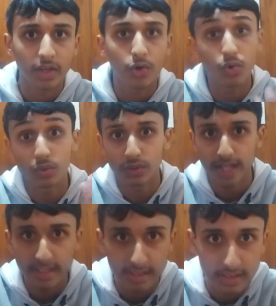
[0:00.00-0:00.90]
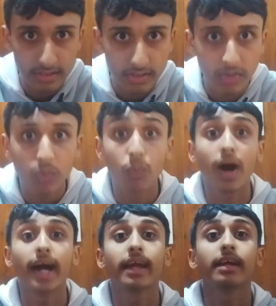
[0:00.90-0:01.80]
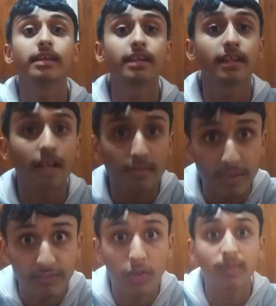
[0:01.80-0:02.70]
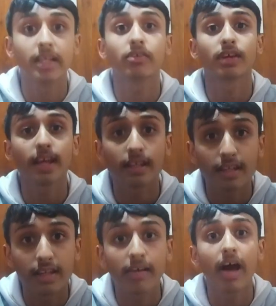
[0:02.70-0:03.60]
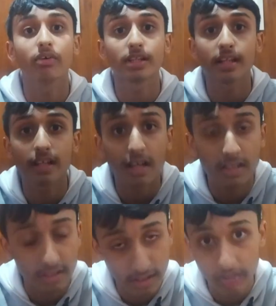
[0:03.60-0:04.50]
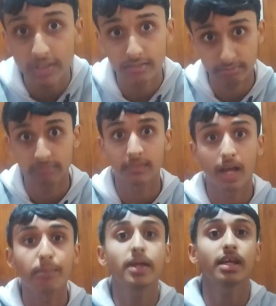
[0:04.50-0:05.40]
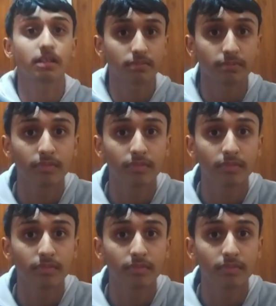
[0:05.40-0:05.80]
Who created it? Why did it come? If nobody created it, how did it appear?